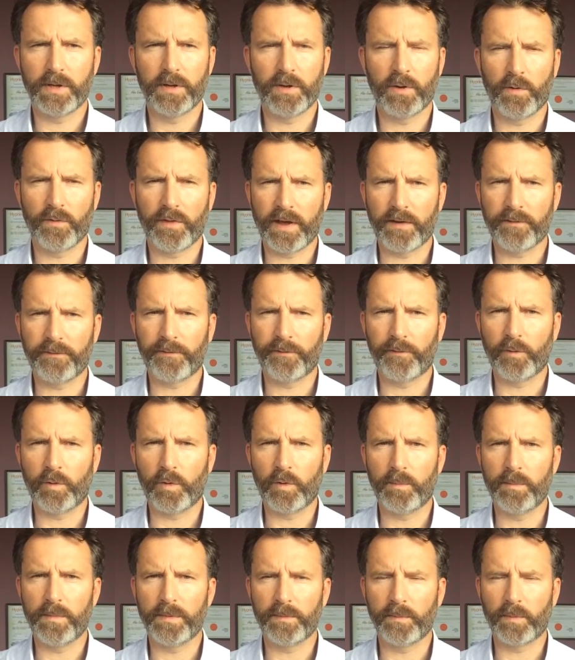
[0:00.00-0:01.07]
or that
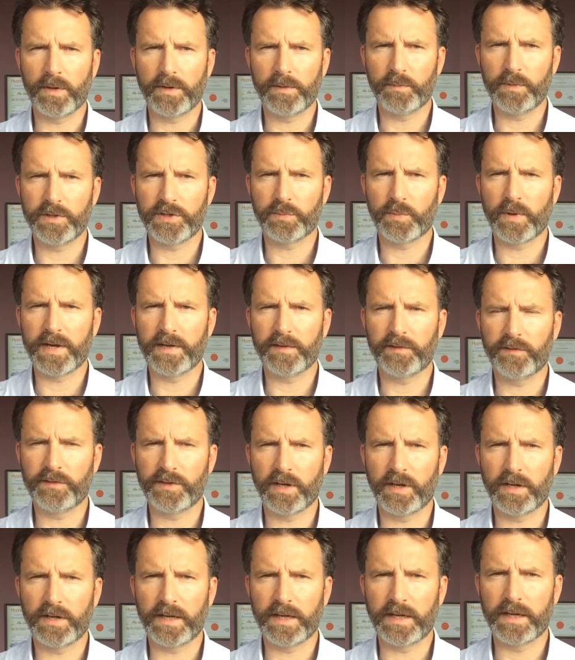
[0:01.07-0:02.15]
form, which way it's
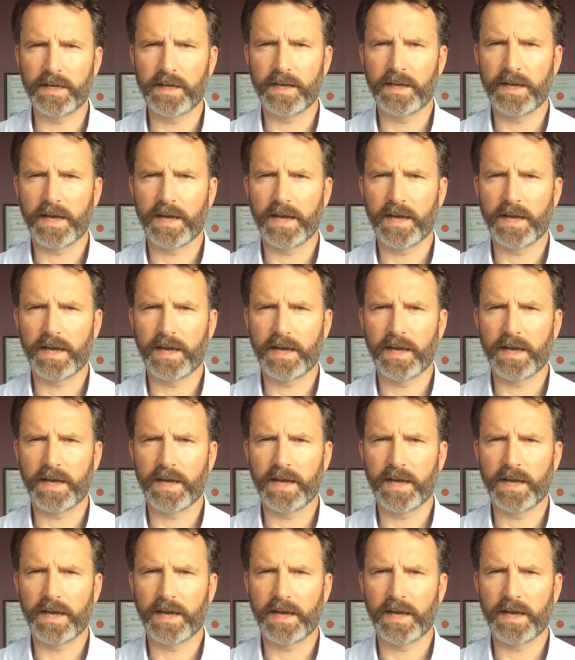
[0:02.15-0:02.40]
turning,